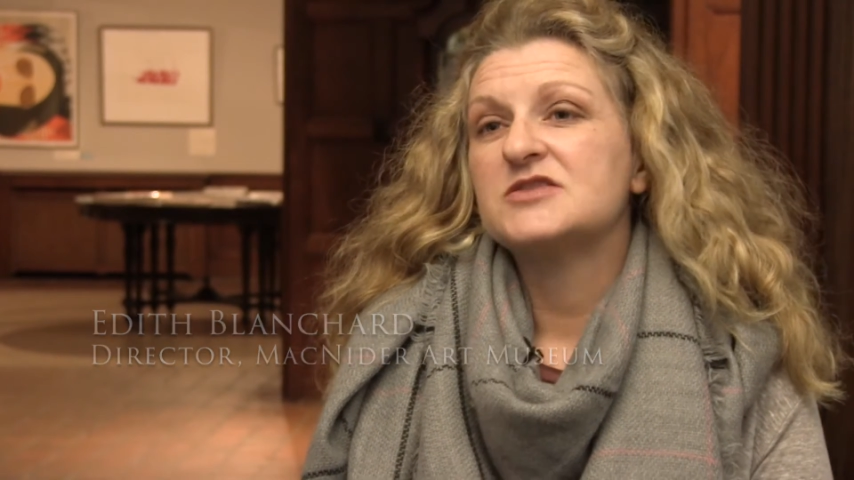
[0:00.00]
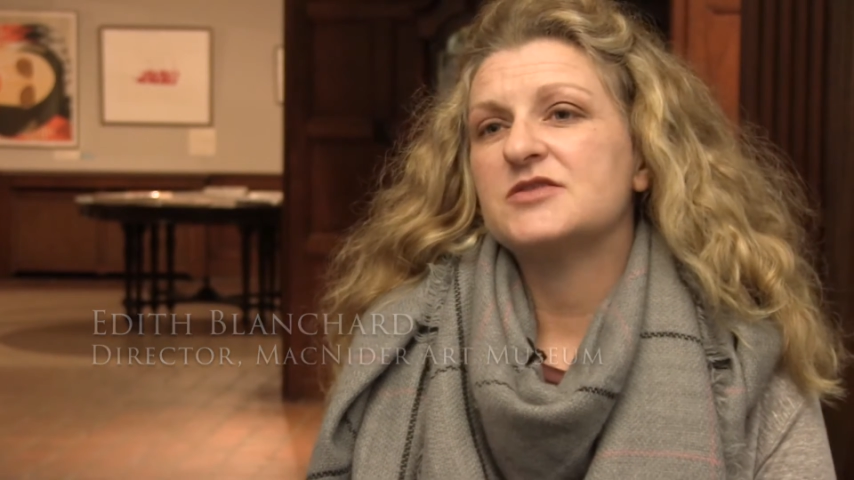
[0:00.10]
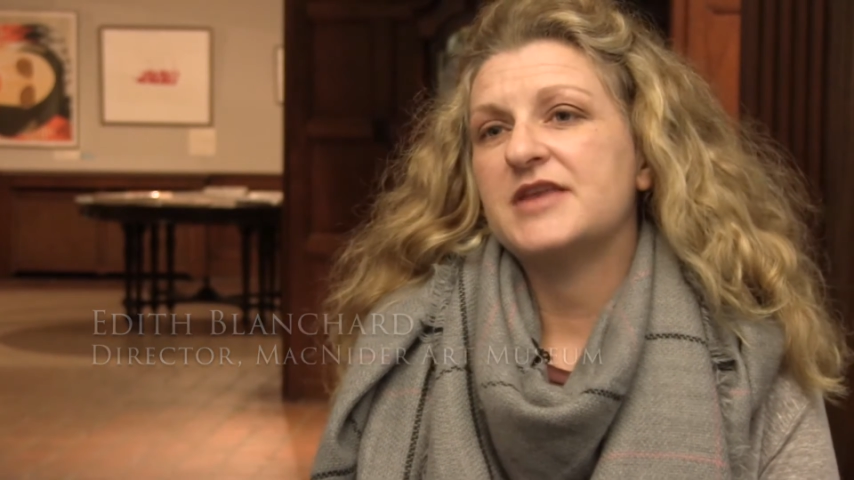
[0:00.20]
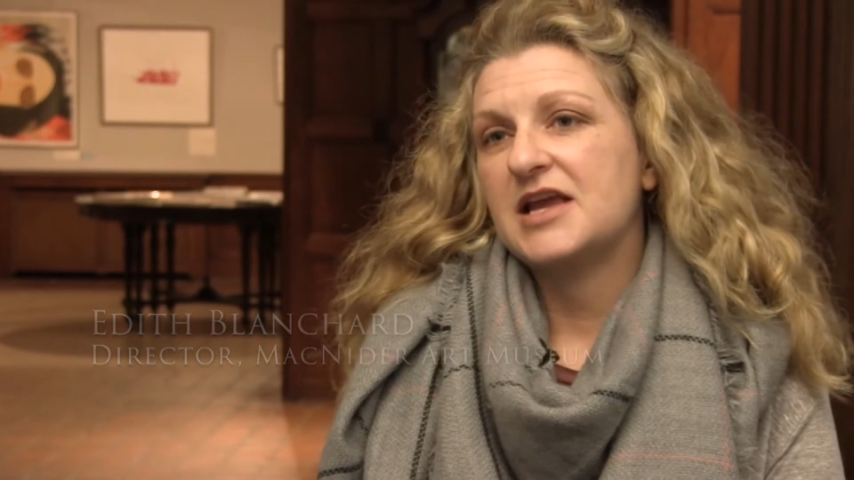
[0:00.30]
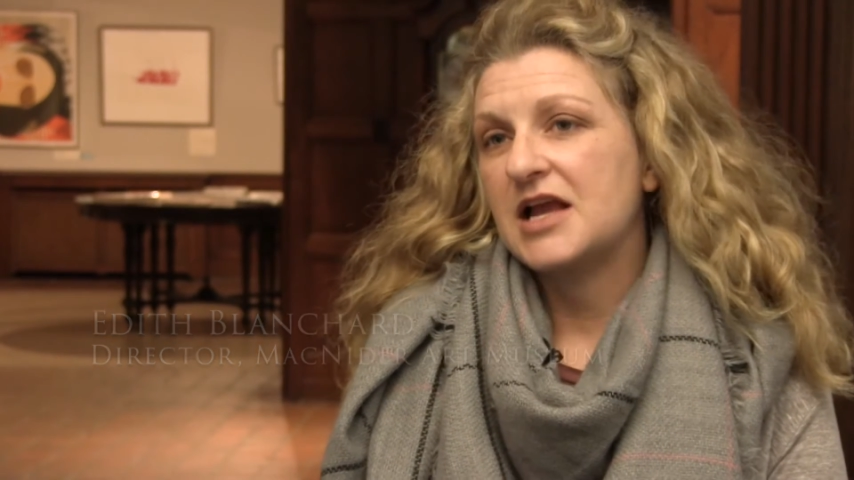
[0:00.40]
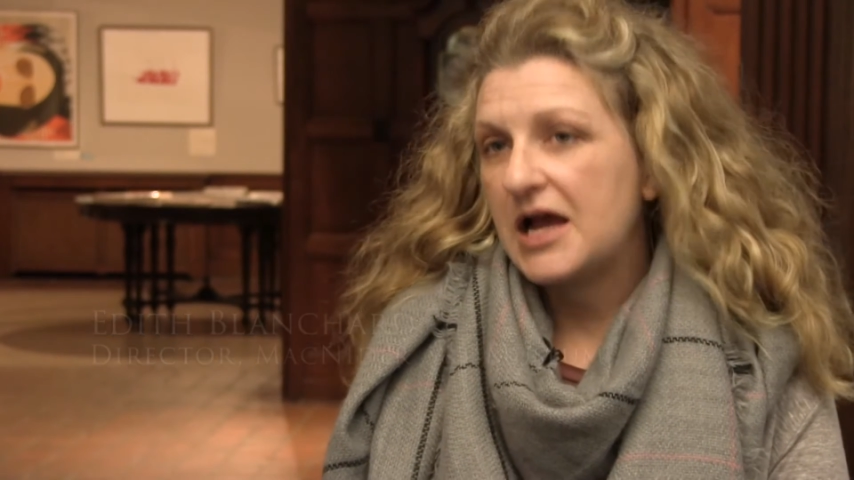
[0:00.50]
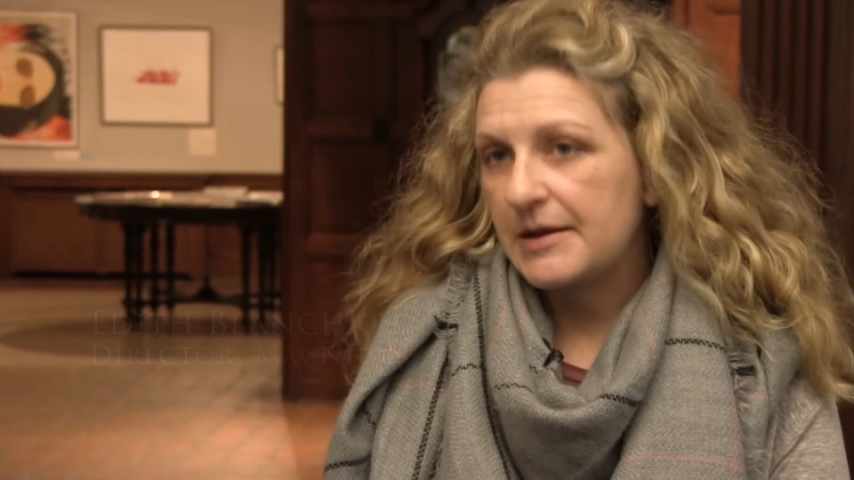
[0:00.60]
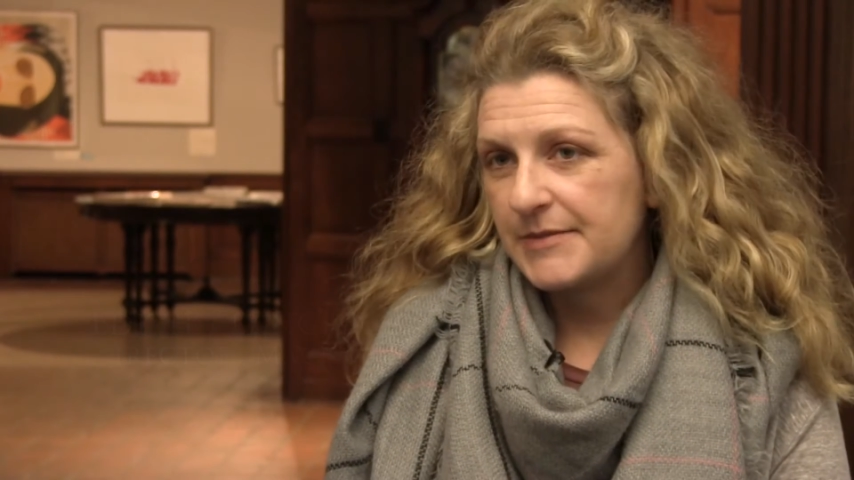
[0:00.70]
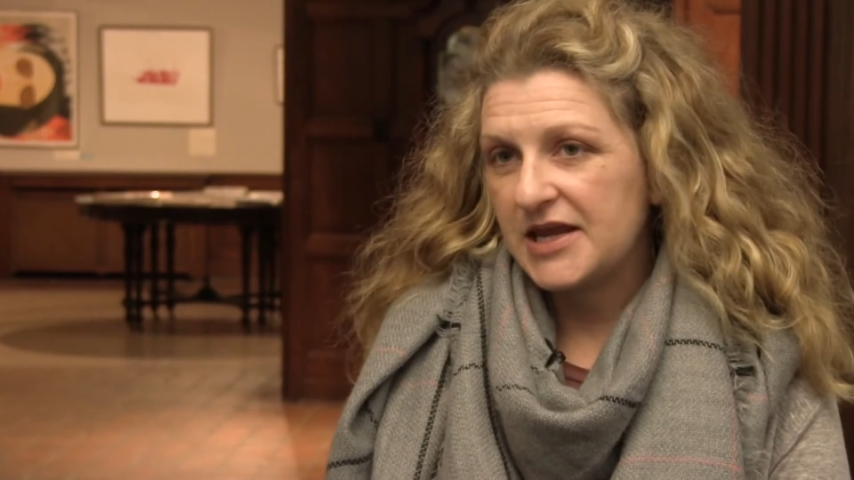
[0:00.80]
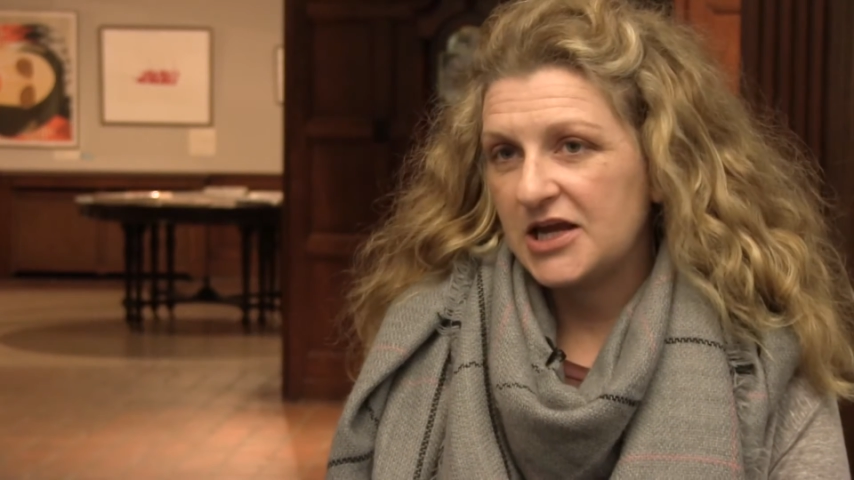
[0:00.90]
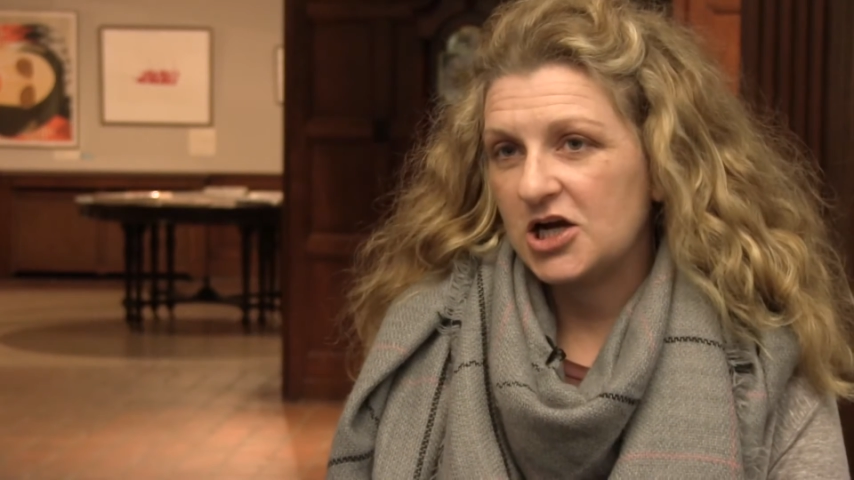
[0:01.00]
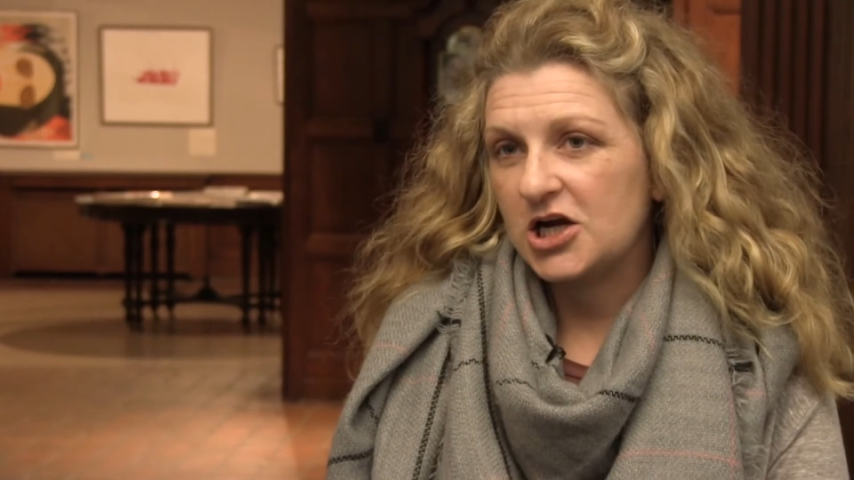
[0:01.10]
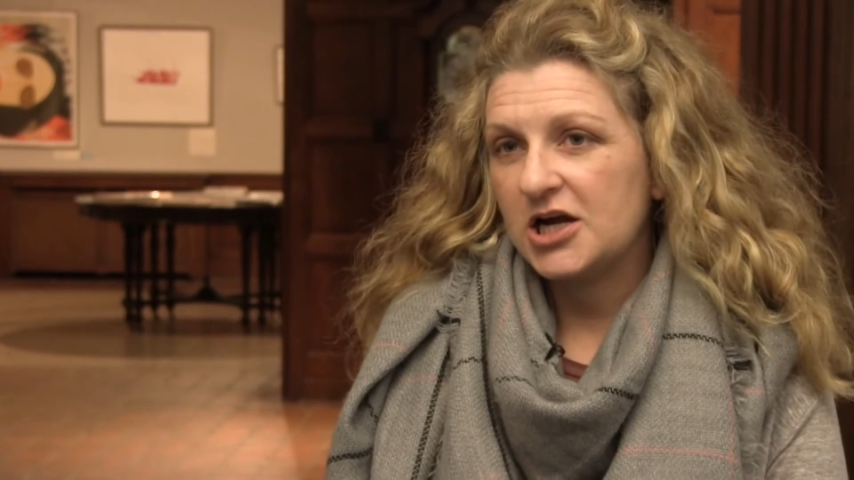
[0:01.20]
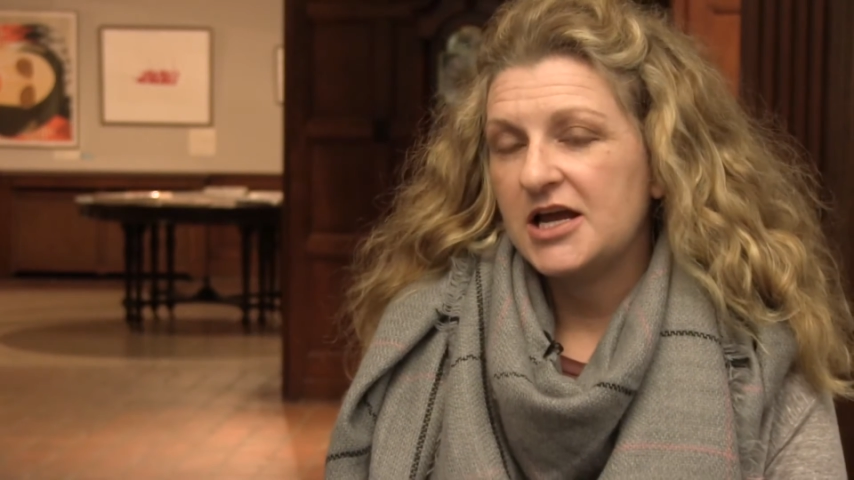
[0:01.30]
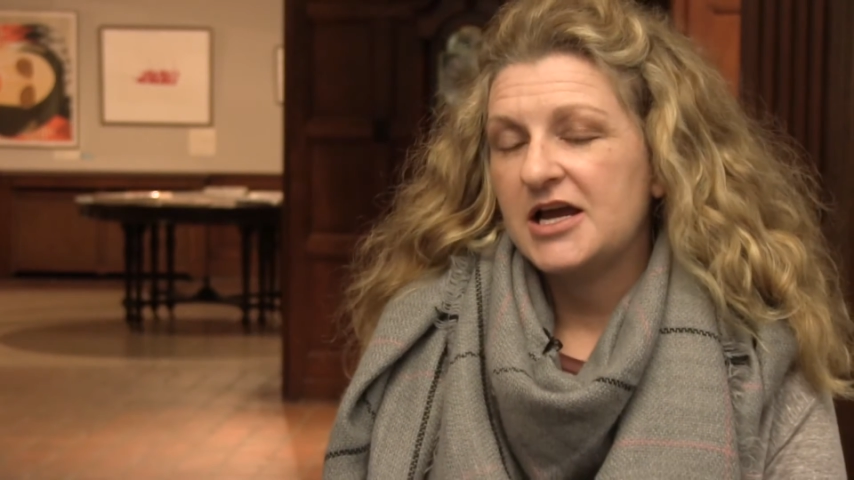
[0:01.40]
So they can come
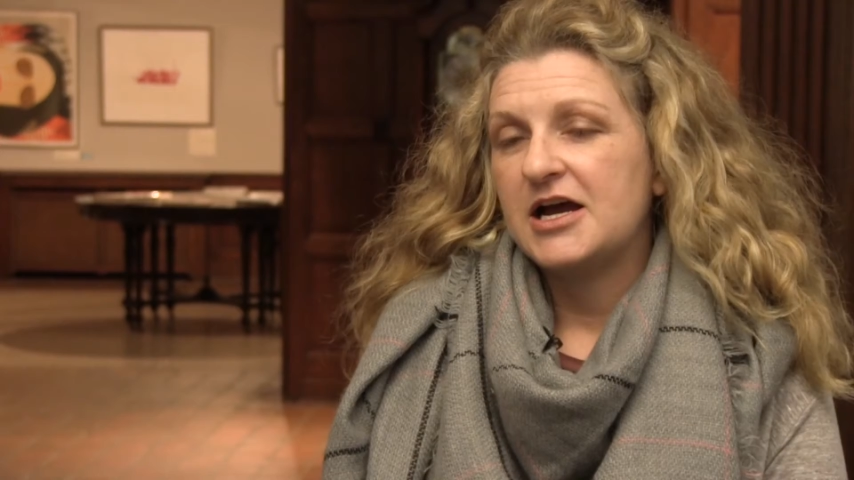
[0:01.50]
here